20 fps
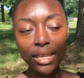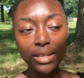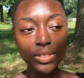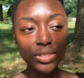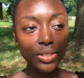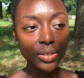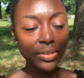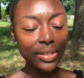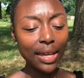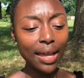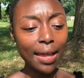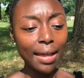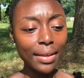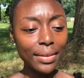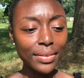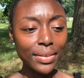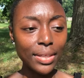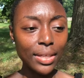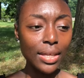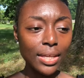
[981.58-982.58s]
So yeah,
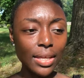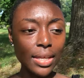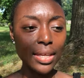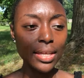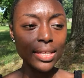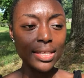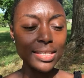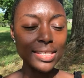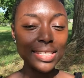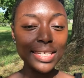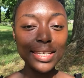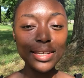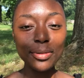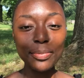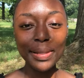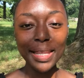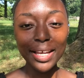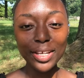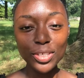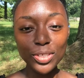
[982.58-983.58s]
seeing a
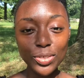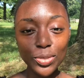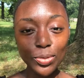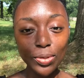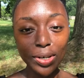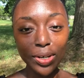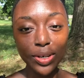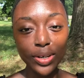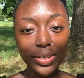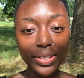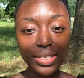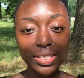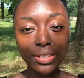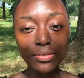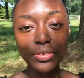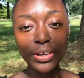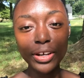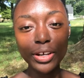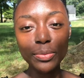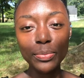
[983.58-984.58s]
black squirrel is a
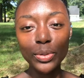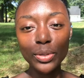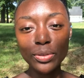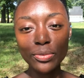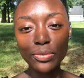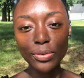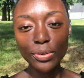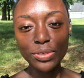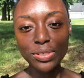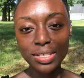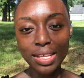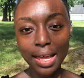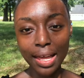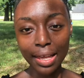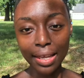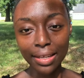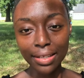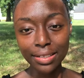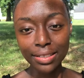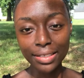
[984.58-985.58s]
very beautiful
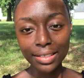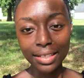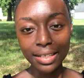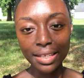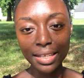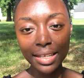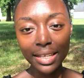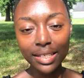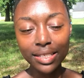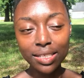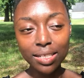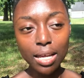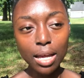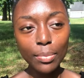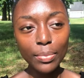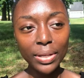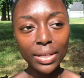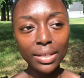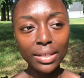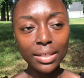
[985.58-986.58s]
sign. It's
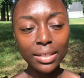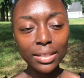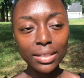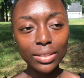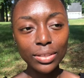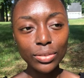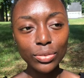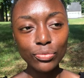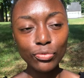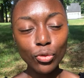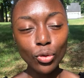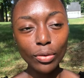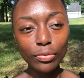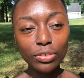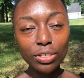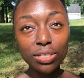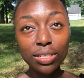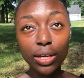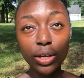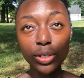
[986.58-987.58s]
coming forth
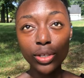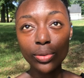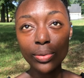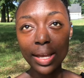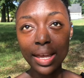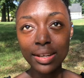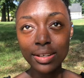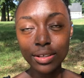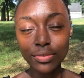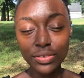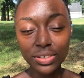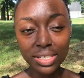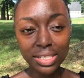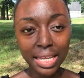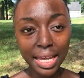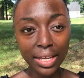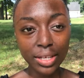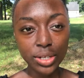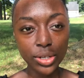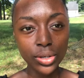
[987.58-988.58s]
to tell you end of a
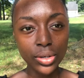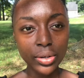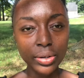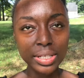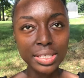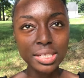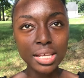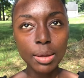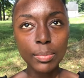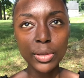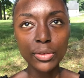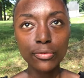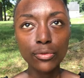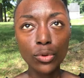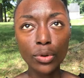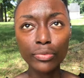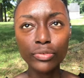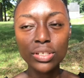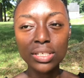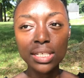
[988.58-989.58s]
cycle. It's coming
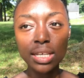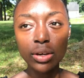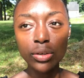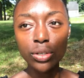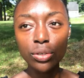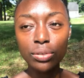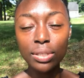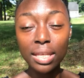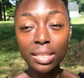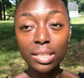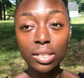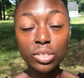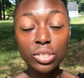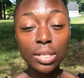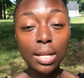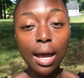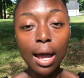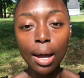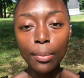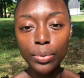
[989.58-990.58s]
forth to tell you that there's
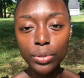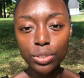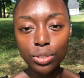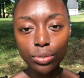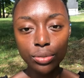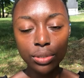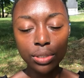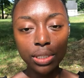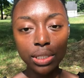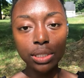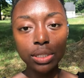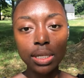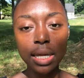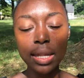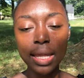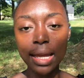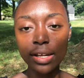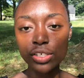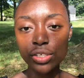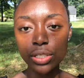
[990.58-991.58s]
an opportunity
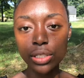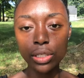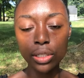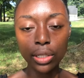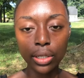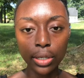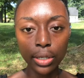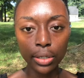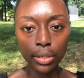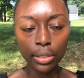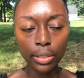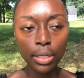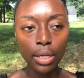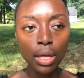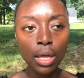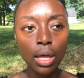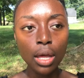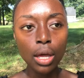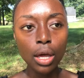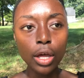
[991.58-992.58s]
to actually learn
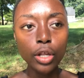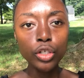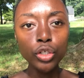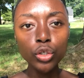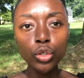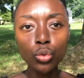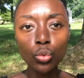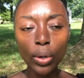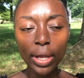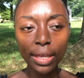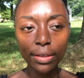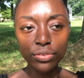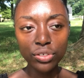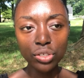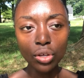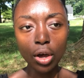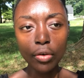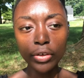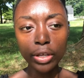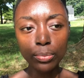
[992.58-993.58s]
a new way of
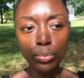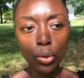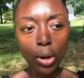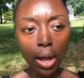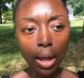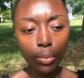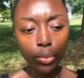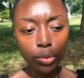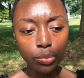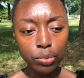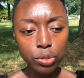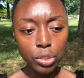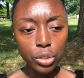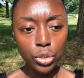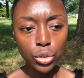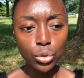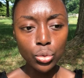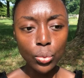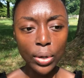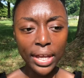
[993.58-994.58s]
solving problems, a
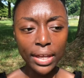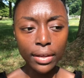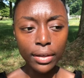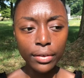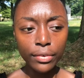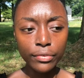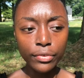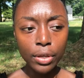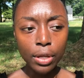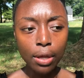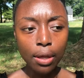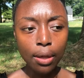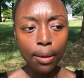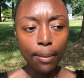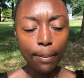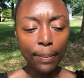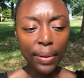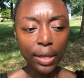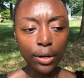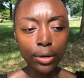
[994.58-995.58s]
new way of
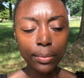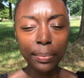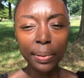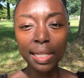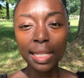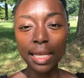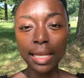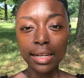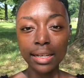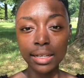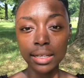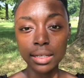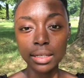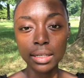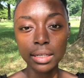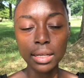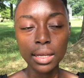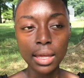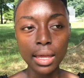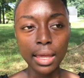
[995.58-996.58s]
better
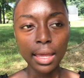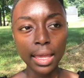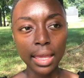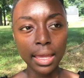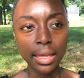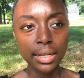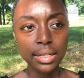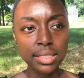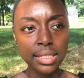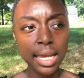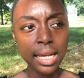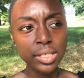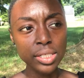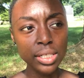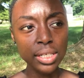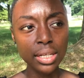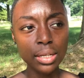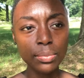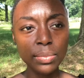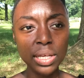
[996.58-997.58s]
planning. And it's
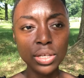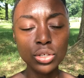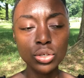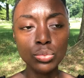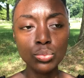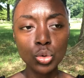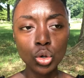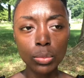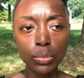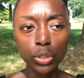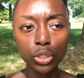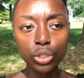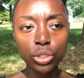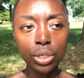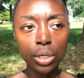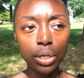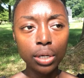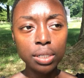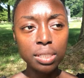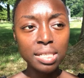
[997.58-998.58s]
actually going to make you more
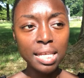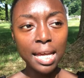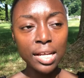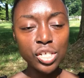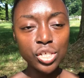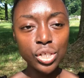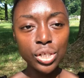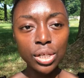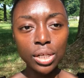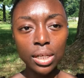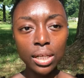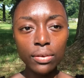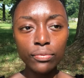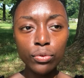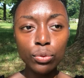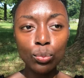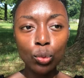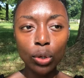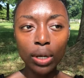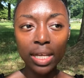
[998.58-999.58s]
mature. It's actually going to give
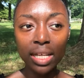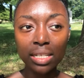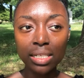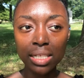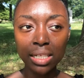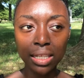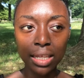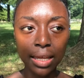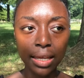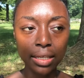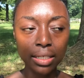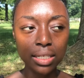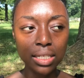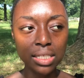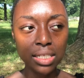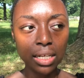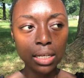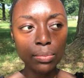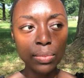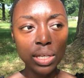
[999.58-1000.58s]
you more intellect.
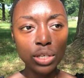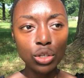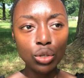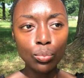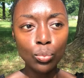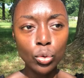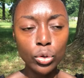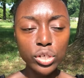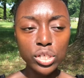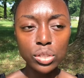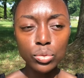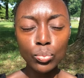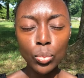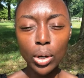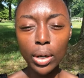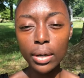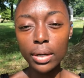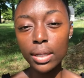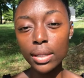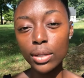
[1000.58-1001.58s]
It's going to make you more
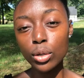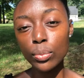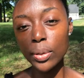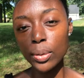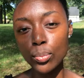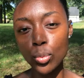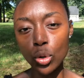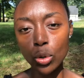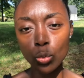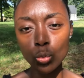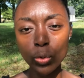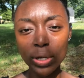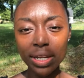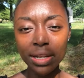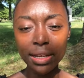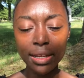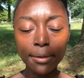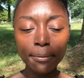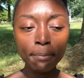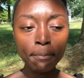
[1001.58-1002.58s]
smart, a little bit more
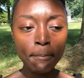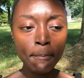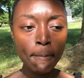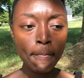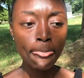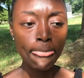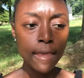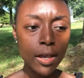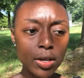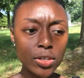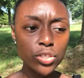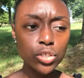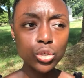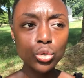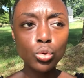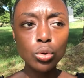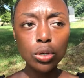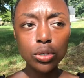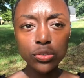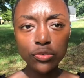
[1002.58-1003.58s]
witty, because the
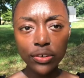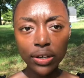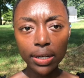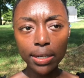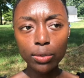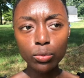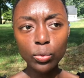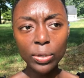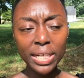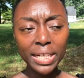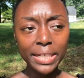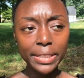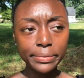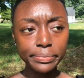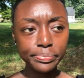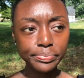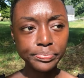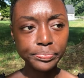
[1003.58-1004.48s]
squirrel is very witty.